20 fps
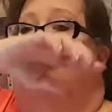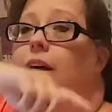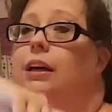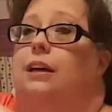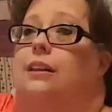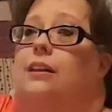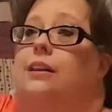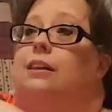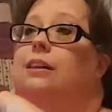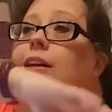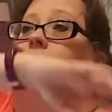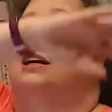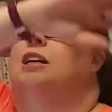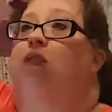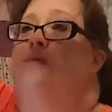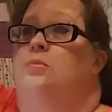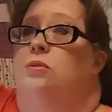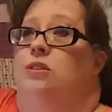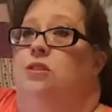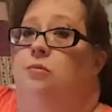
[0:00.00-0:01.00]
and then the
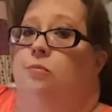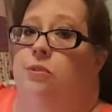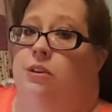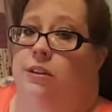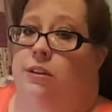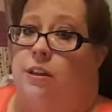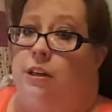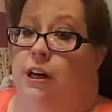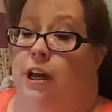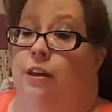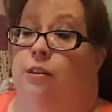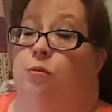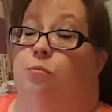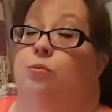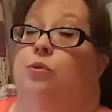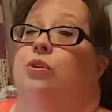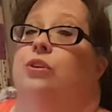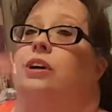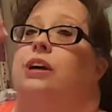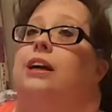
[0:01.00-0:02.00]
next person puts another
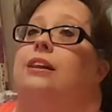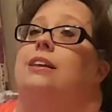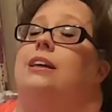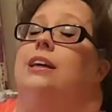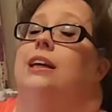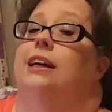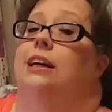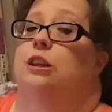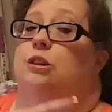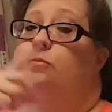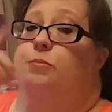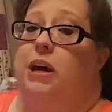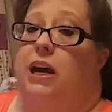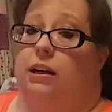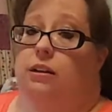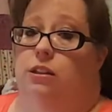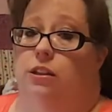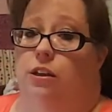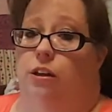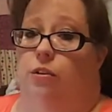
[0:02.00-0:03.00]
border, and then it gets
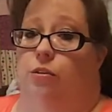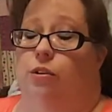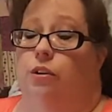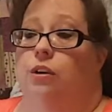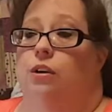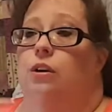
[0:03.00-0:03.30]
back to you.